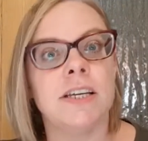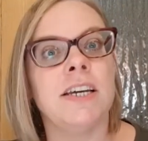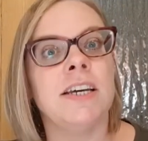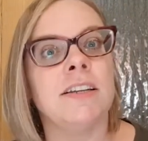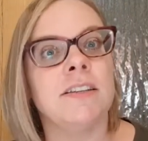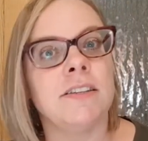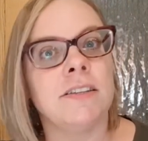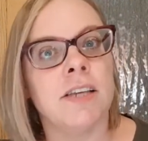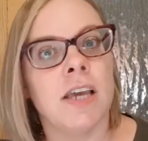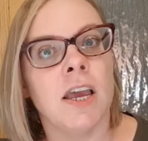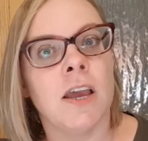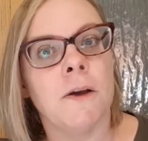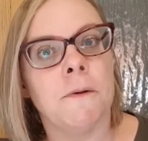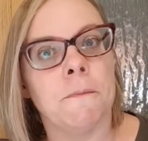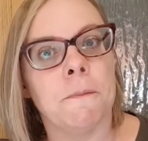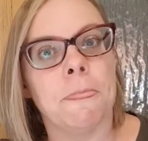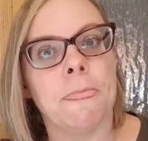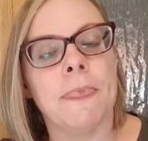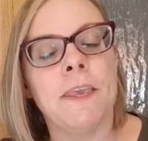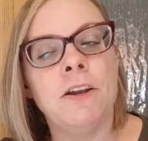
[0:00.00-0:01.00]
It's,
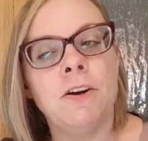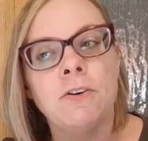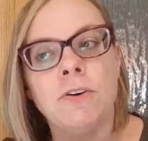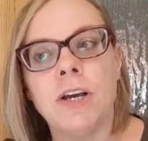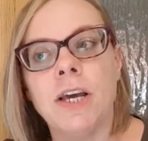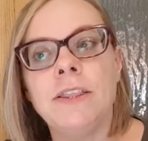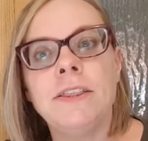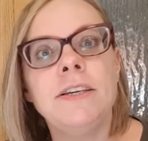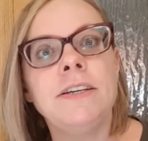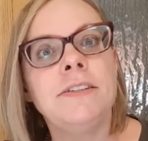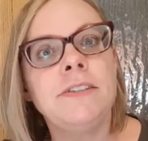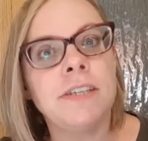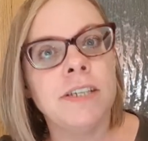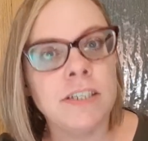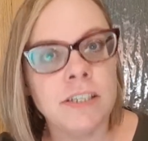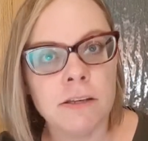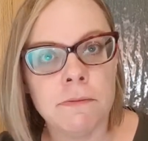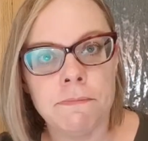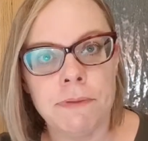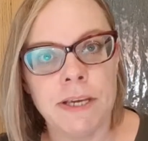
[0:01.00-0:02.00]
cut these
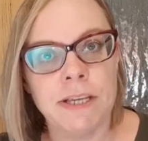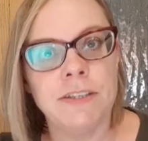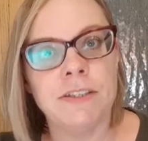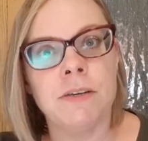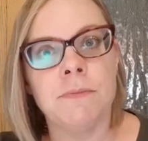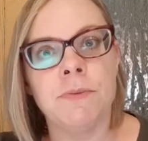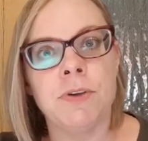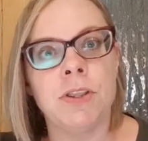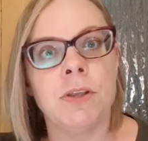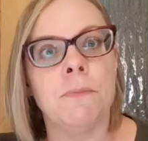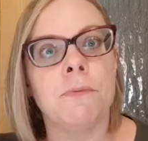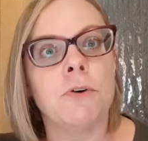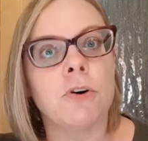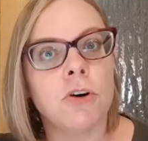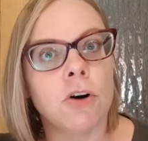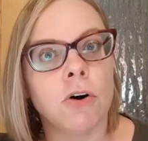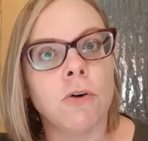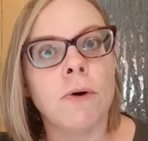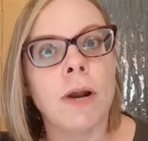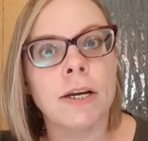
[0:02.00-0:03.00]
things and paste them in the
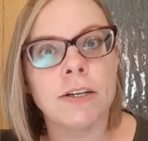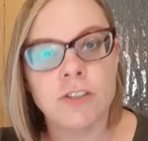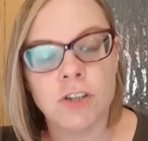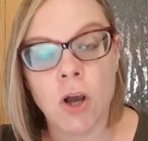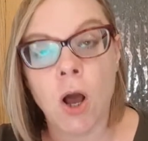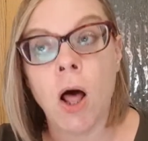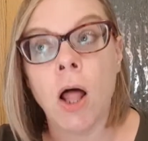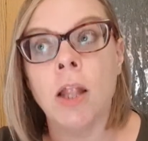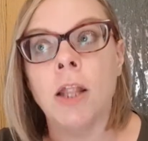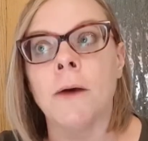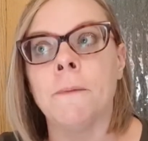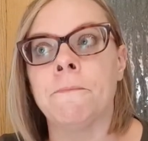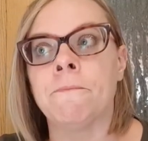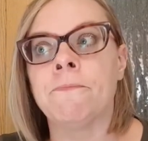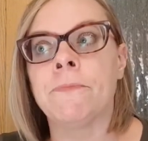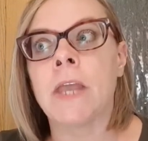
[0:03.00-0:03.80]
correct column.